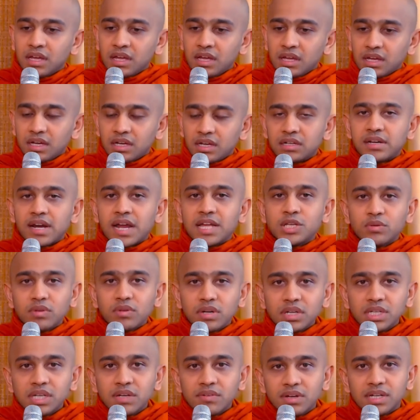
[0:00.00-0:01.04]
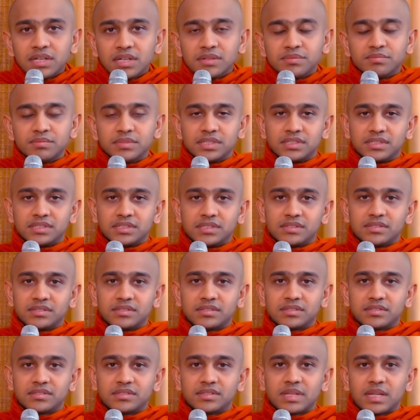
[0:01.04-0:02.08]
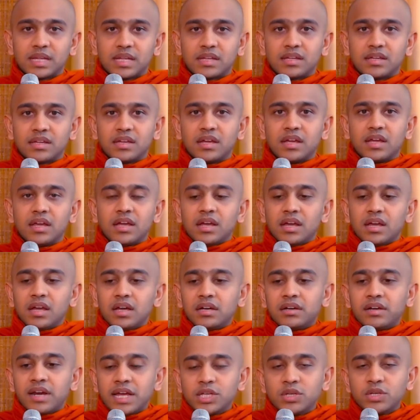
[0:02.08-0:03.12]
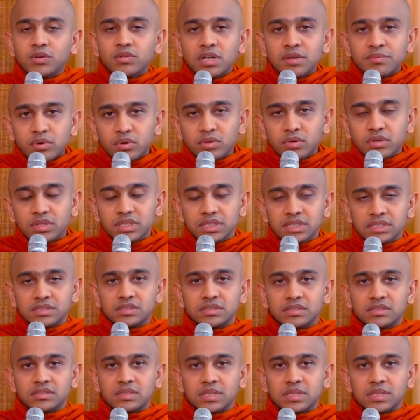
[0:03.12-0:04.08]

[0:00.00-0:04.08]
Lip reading: a gradual development, a gradual progress.